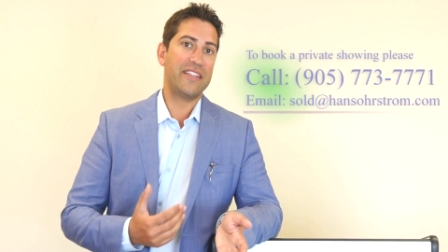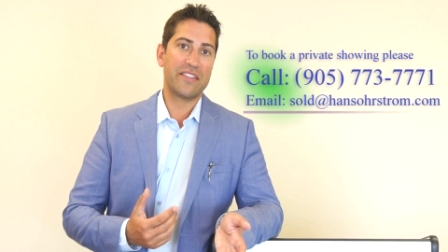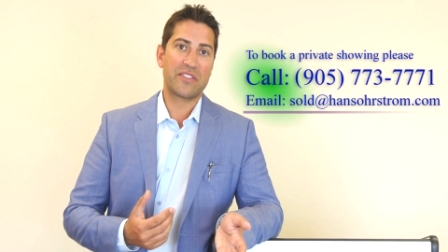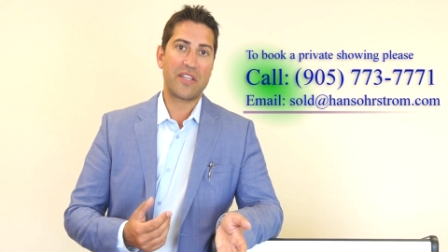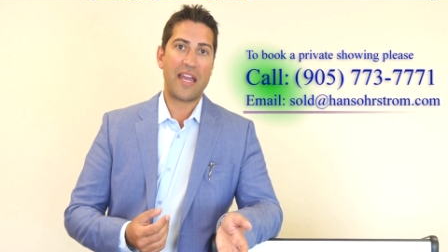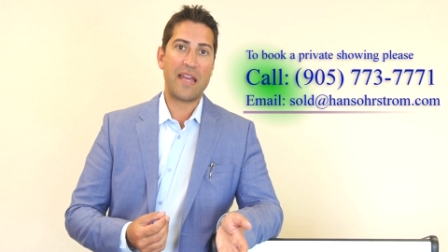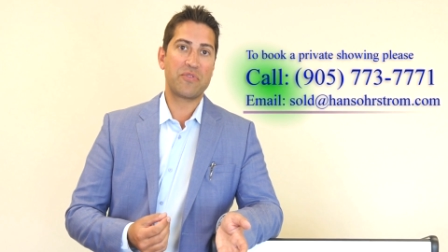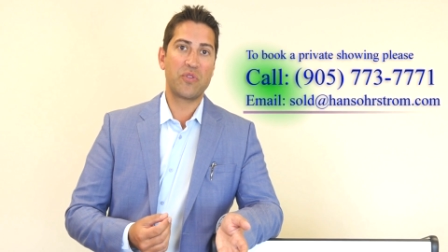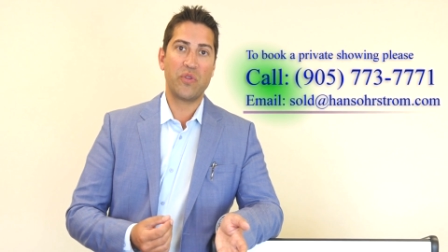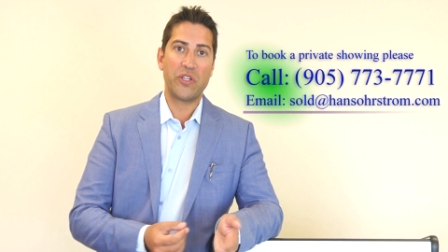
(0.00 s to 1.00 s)
this
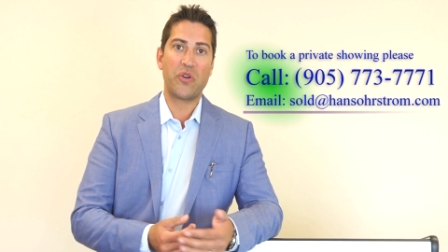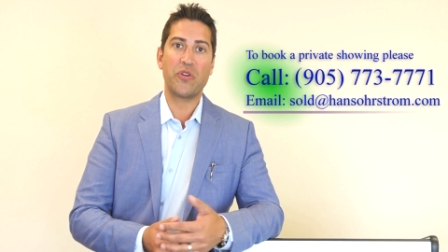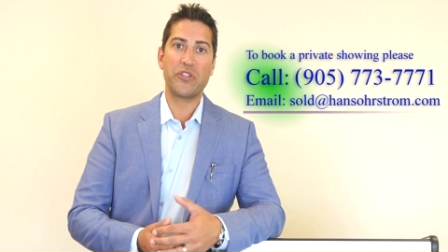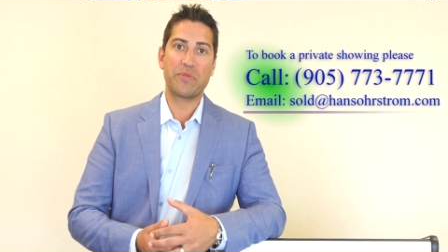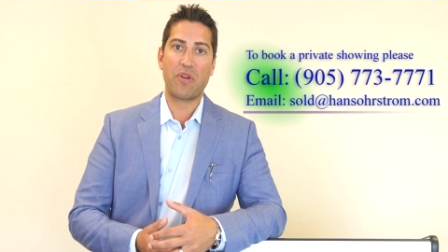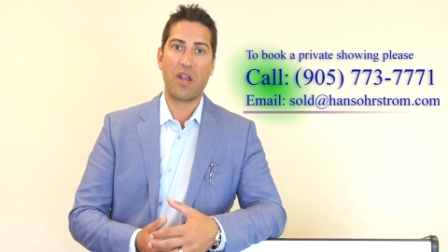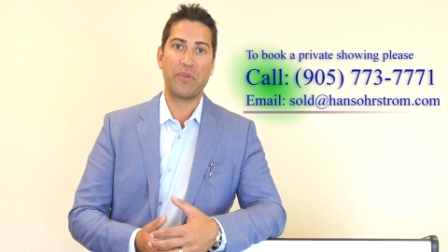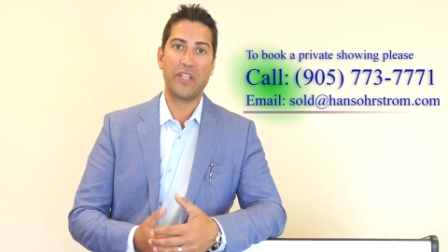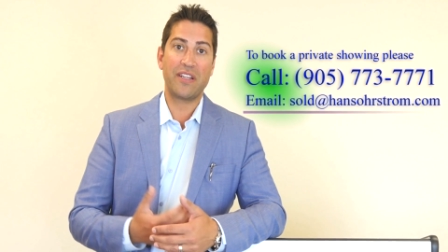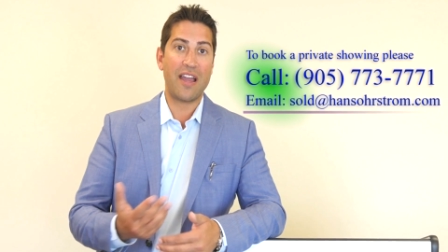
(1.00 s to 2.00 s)
absolutely gorgeous
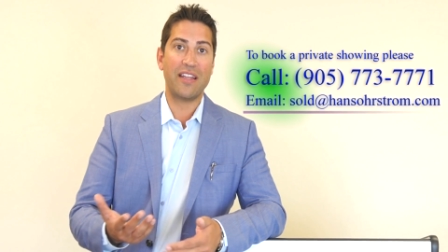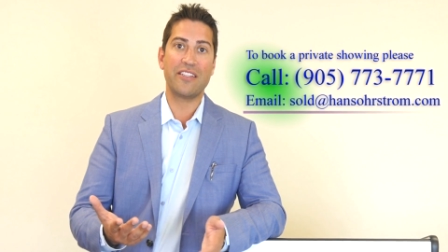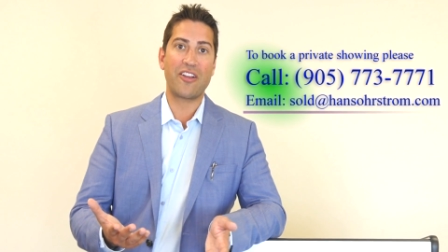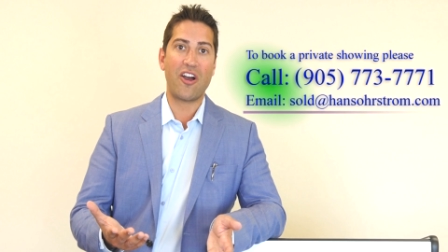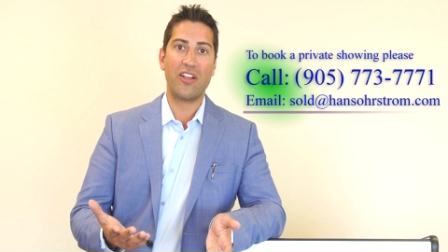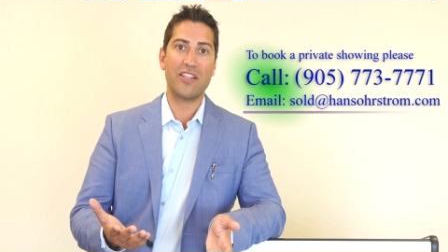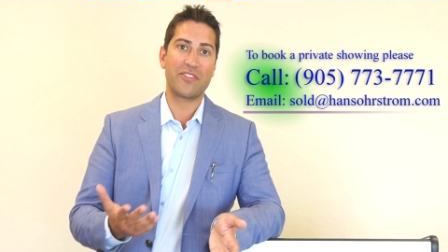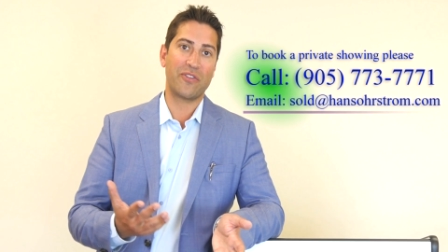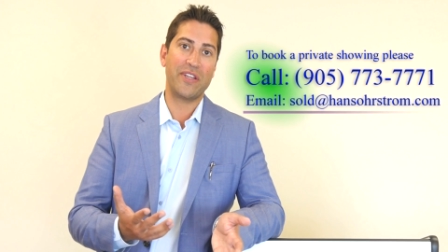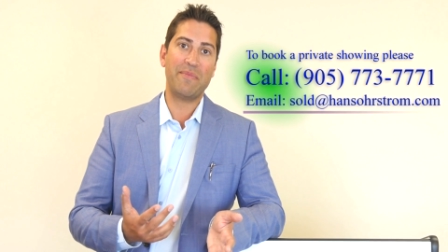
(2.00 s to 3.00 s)
property, kindly call us
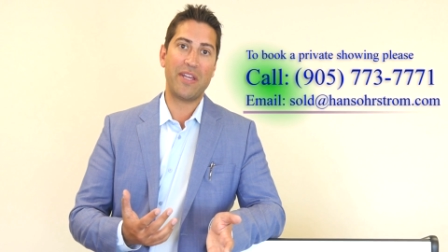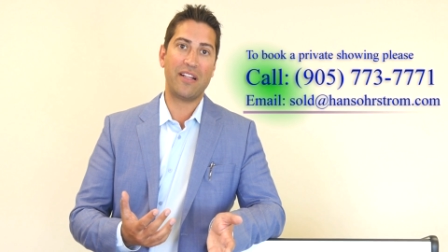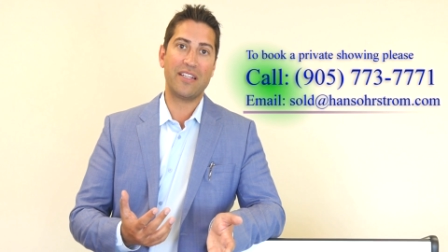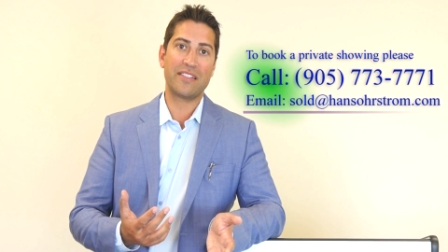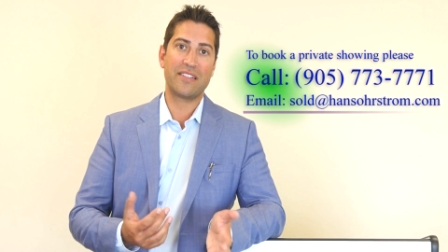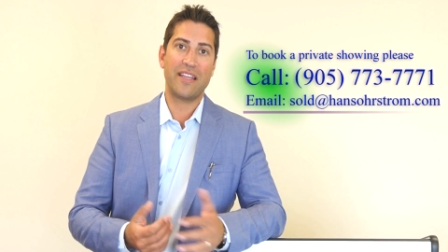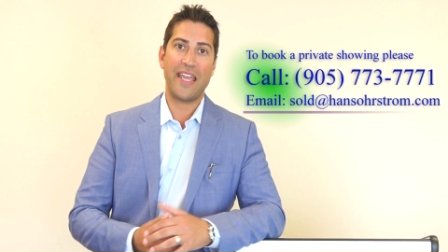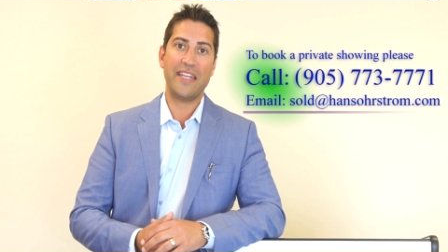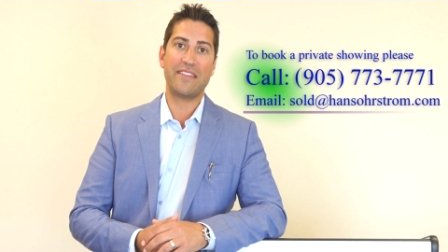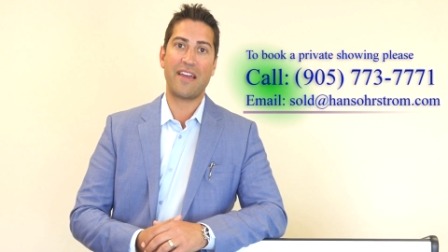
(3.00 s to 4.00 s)
or email us
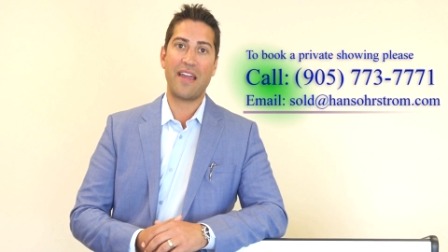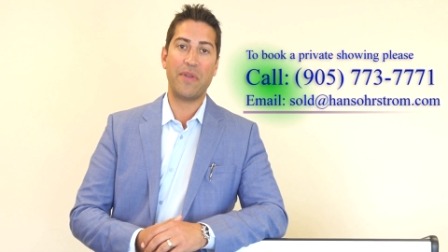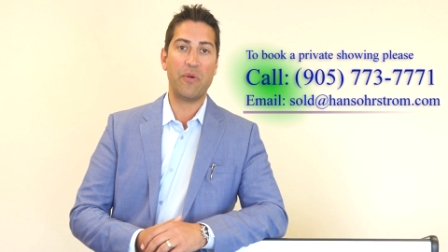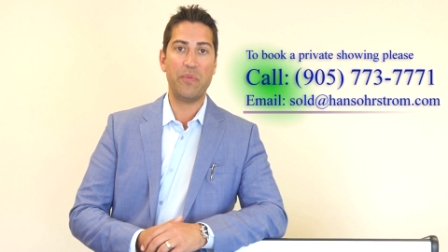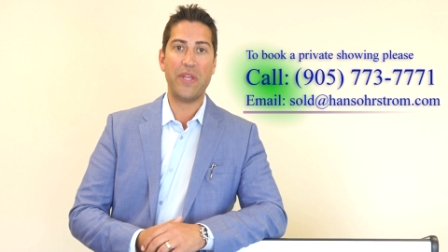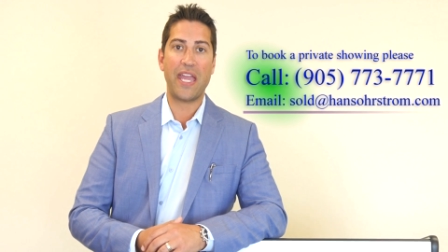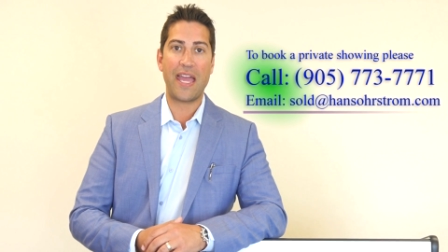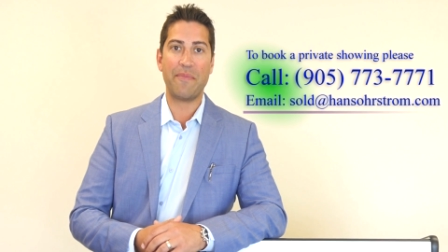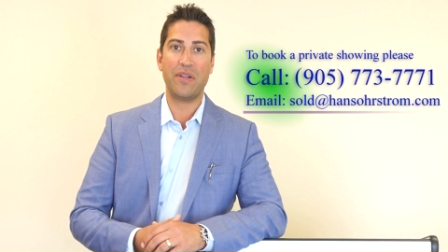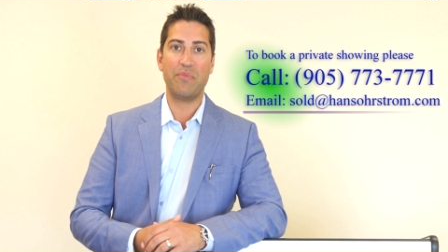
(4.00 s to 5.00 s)
anytime and we'd be
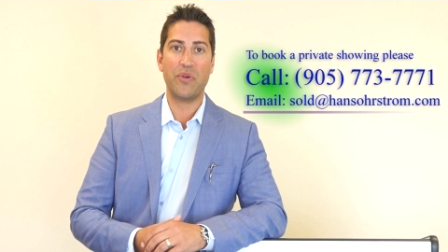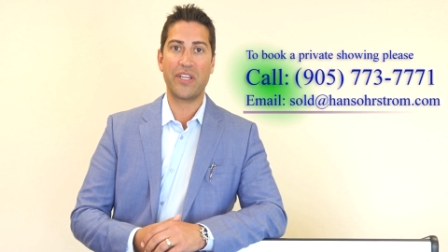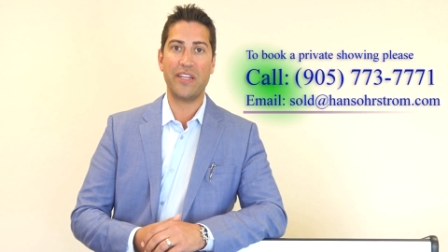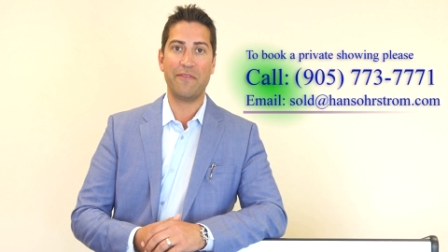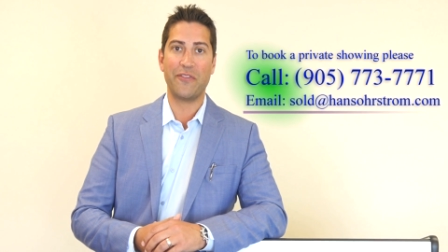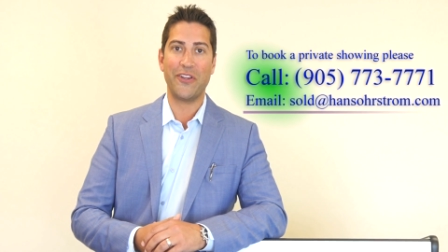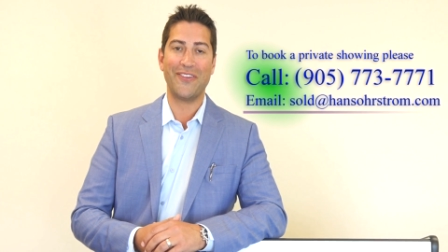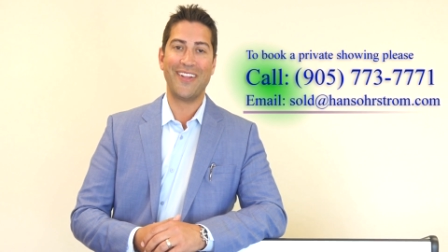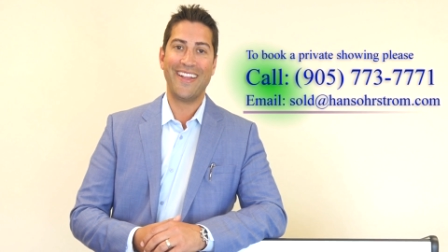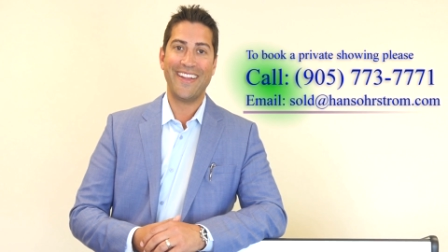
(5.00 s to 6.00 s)
happy to book it in for you.
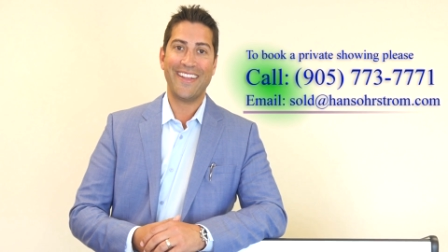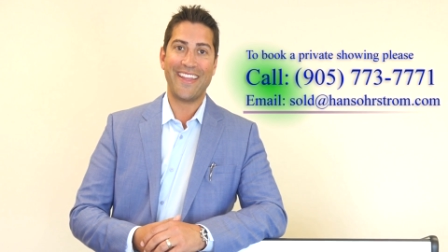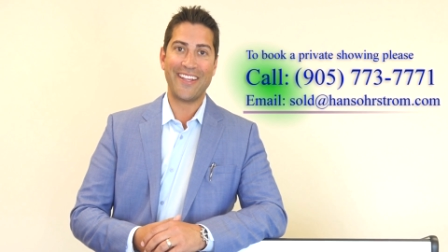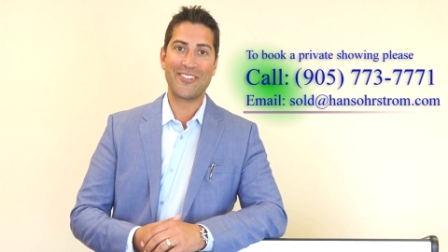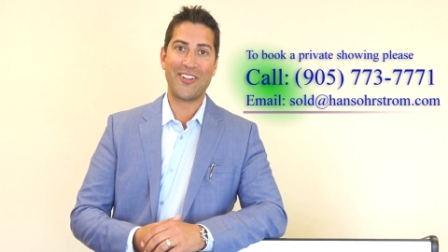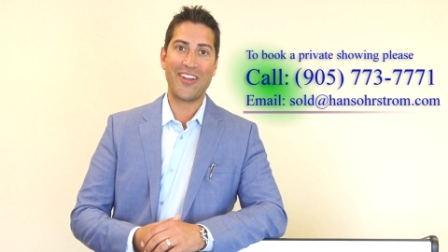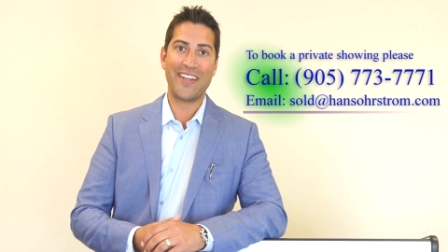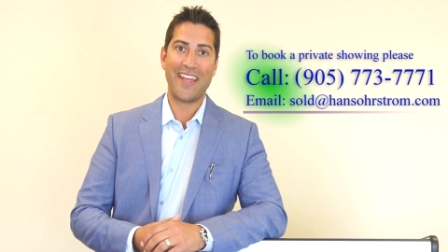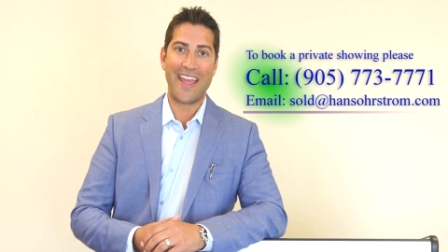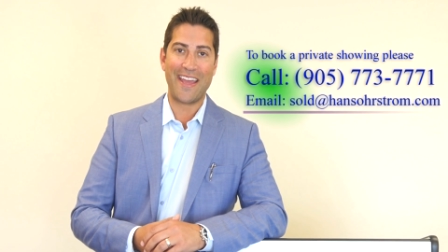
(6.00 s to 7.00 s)
Thanks a
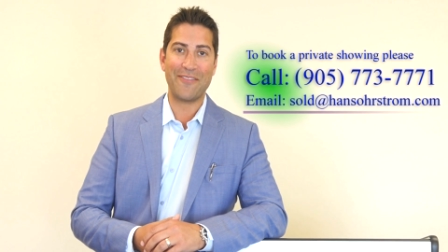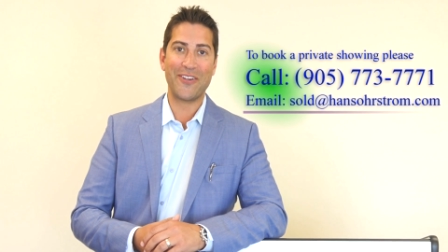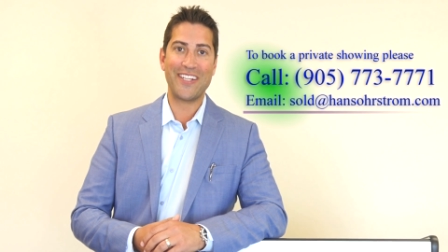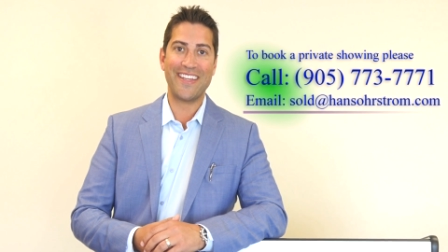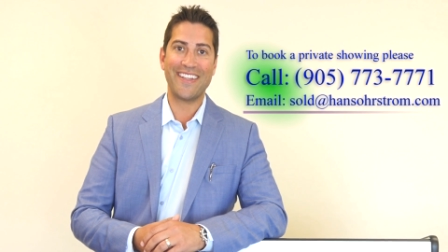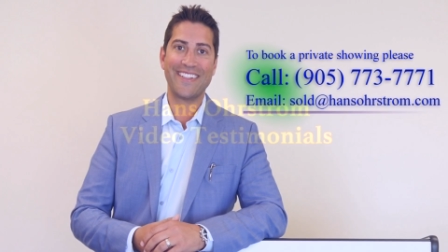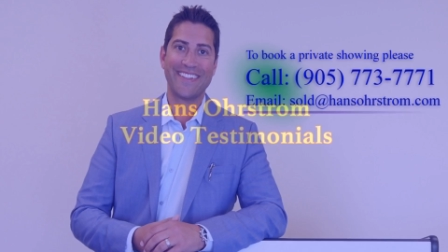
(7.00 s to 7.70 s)
lot. Have a great day. He